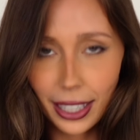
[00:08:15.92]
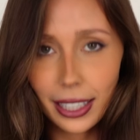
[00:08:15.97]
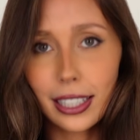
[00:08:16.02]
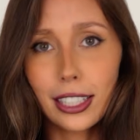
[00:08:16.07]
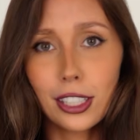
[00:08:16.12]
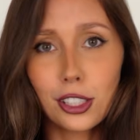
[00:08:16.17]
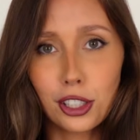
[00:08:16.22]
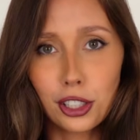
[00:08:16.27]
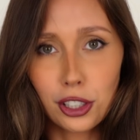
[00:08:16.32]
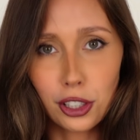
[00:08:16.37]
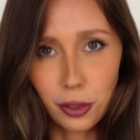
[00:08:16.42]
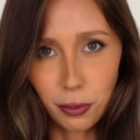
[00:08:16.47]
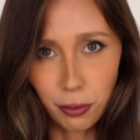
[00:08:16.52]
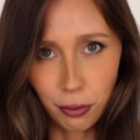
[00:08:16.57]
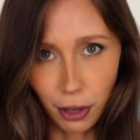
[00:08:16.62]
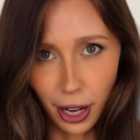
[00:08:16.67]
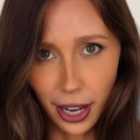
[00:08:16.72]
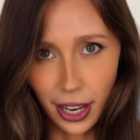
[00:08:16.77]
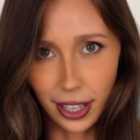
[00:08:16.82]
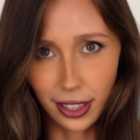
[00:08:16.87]
It shouldn't
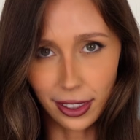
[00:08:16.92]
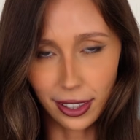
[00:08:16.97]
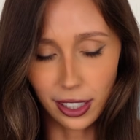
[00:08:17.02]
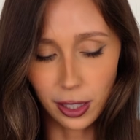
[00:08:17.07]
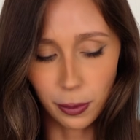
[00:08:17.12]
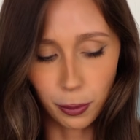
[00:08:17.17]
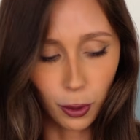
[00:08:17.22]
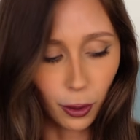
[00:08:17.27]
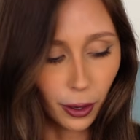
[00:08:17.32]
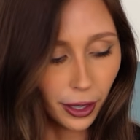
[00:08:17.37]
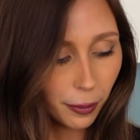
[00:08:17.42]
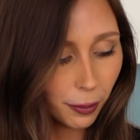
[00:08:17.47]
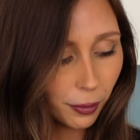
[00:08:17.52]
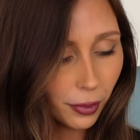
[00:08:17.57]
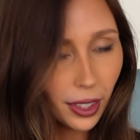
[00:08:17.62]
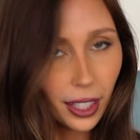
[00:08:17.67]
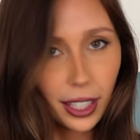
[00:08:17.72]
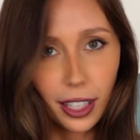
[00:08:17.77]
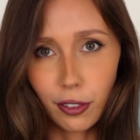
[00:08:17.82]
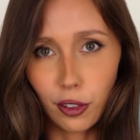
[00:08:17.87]
break at this point
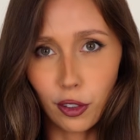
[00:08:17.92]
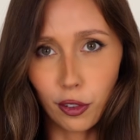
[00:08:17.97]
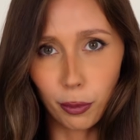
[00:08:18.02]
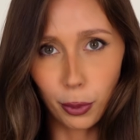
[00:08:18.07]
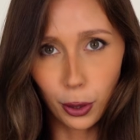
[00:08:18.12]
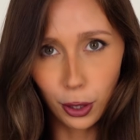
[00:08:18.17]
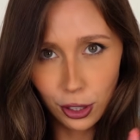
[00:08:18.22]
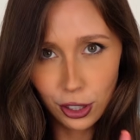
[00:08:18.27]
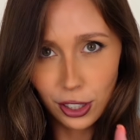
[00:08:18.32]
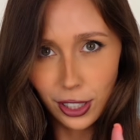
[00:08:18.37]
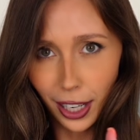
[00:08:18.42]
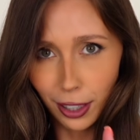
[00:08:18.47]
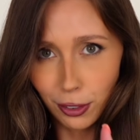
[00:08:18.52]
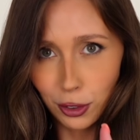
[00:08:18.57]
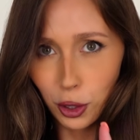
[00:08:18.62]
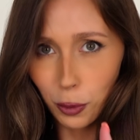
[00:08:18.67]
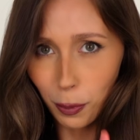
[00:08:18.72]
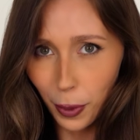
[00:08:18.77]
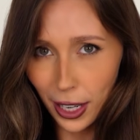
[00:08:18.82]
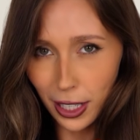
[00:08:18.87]
if you've pushed down
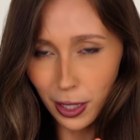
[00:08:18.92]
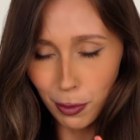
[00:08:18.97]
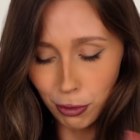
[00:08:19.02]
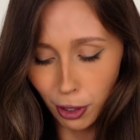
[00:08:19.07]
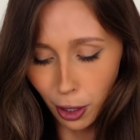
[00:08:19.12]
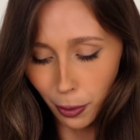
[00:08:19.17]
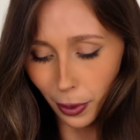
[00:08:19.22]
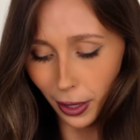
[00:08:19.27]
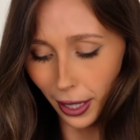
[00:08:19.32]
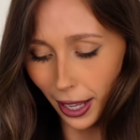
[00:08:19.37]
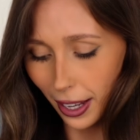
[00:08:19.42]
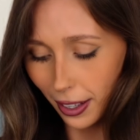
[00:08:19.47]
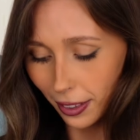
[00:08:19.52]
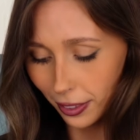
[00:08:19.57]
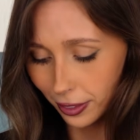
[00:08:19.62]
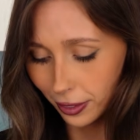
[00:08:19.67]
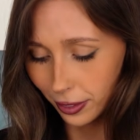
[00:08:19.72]
your base properly,